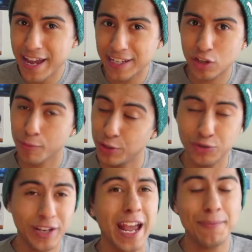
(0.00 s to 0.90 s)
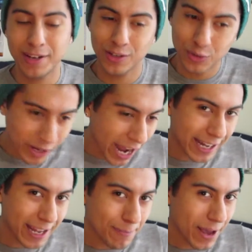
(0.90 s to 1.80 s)
next song but you can't because you
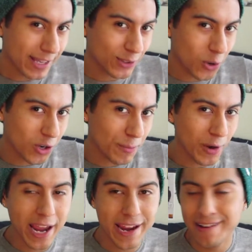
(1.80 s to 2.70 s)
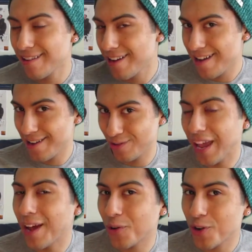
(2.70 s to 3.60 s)
gotta get past song number 8, you
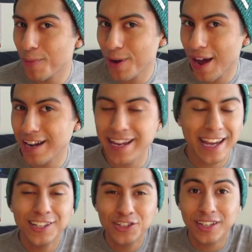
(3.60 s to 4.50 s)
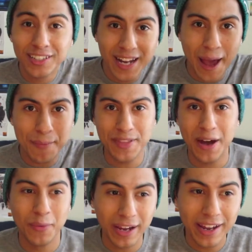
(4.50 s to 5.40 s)
can't go to number 9 yet. It just doesn't happen
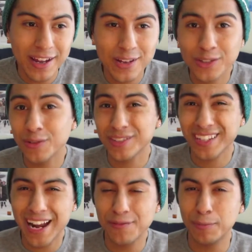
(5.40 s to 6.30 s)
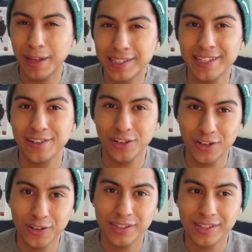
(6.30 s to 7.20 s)
that way. So it's kind of a blessing and a
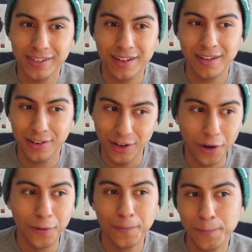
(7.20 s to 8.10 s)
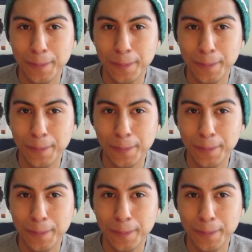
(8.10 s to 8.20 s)
curse, you know.